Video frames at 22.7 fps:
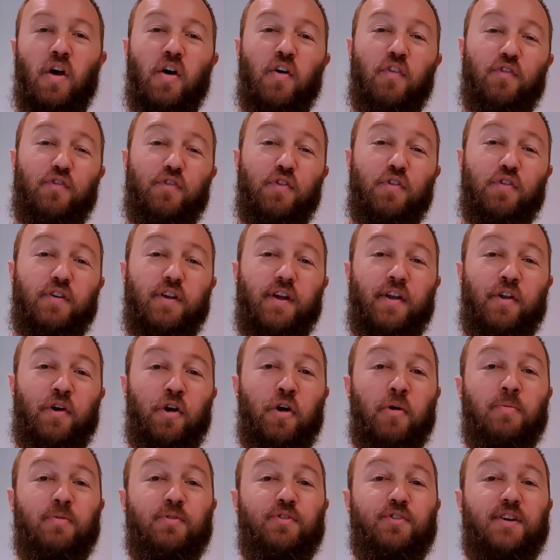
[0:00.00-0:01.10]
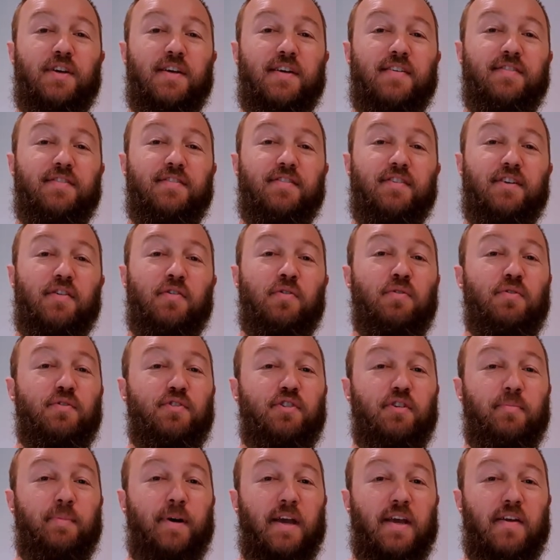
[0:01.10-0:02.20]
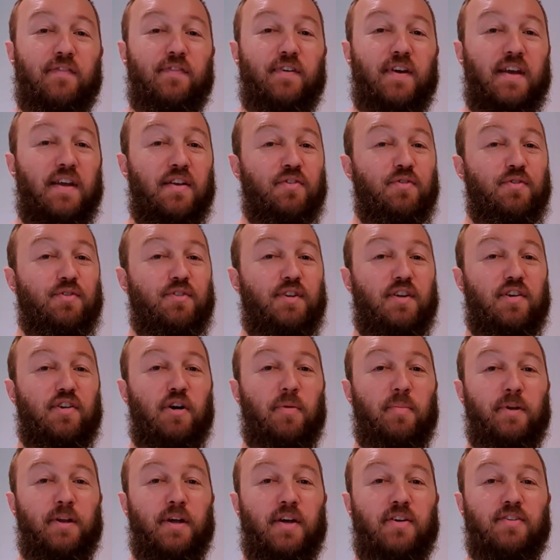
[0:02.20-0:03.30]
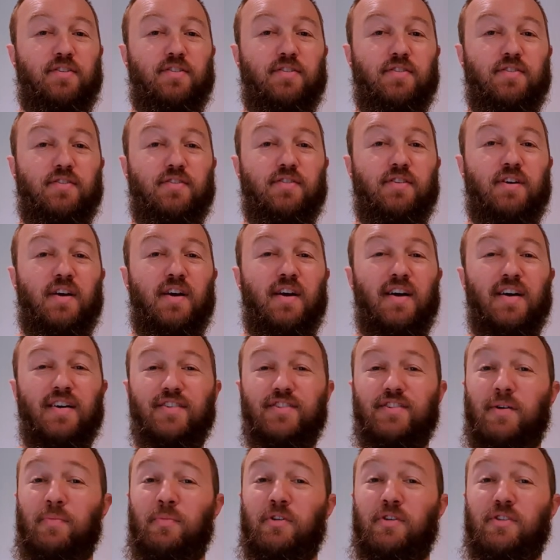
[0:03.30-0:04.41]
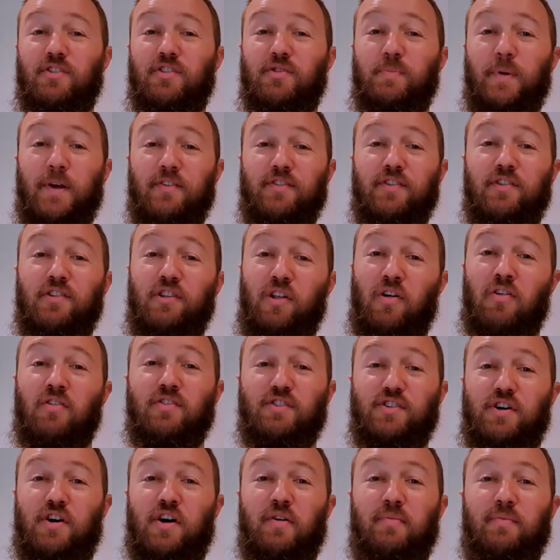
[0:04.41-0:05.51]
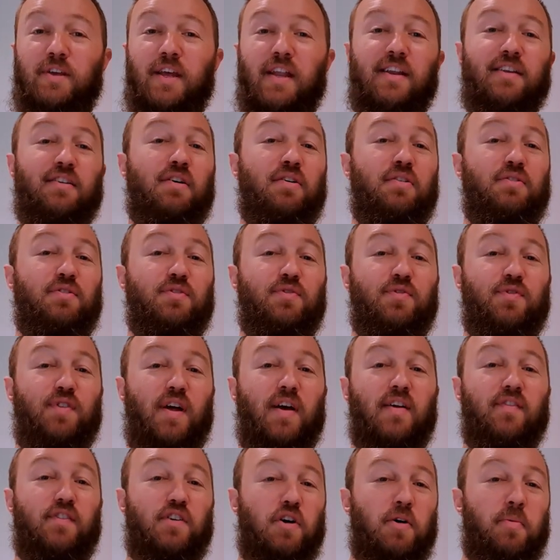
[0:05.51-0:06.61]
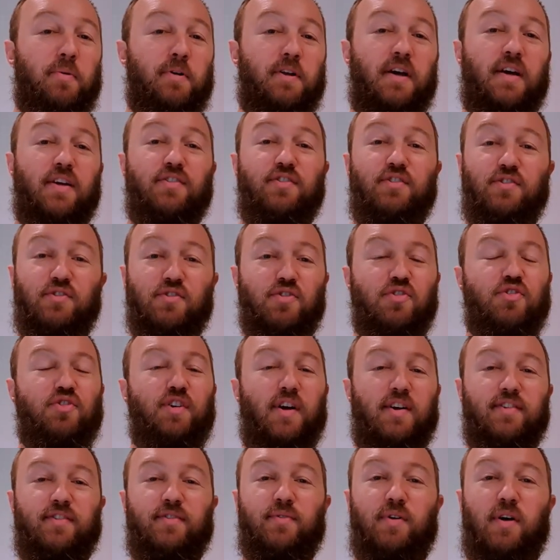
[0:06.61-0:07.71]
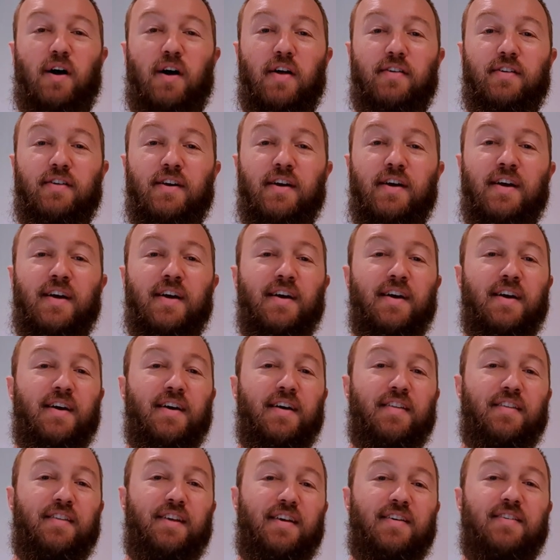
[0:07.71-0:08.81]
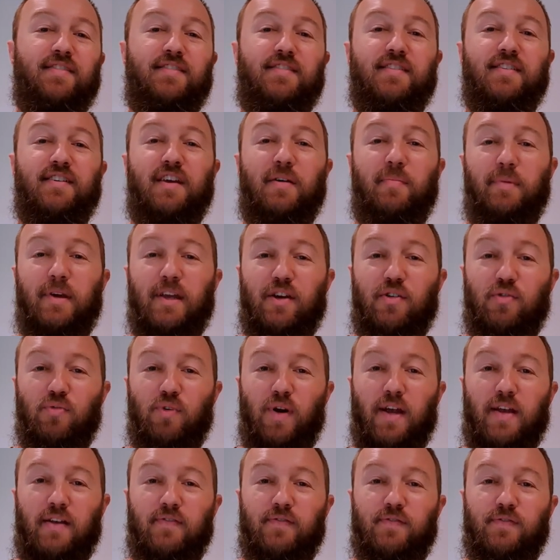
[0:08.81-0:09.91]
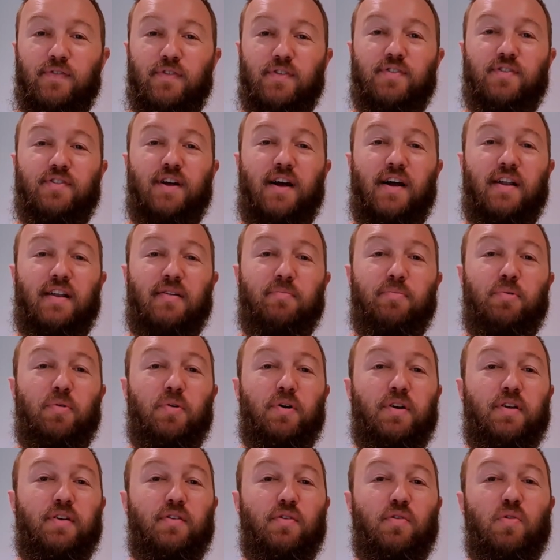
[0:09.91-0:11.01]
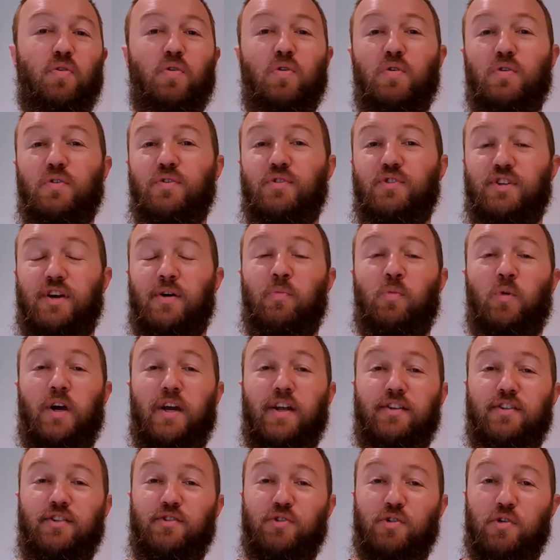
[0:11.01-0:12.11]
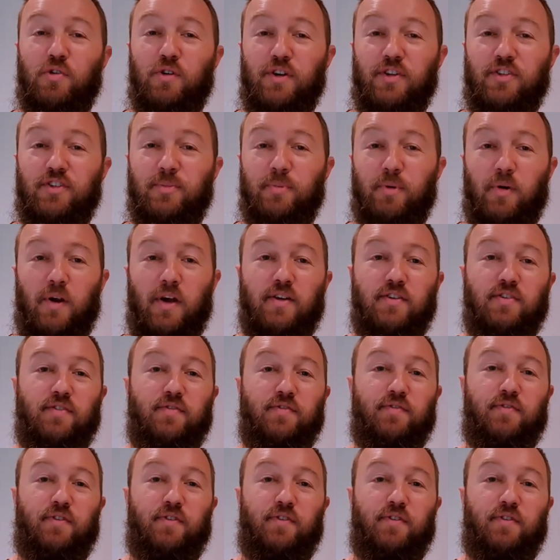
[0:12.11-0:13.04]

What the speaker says: Fruit and herbal teas can also make for interesting combinations. Someone has spent a long time getting those flavor combinations just right. These can be great for a starting point or somewhere to draw inspiration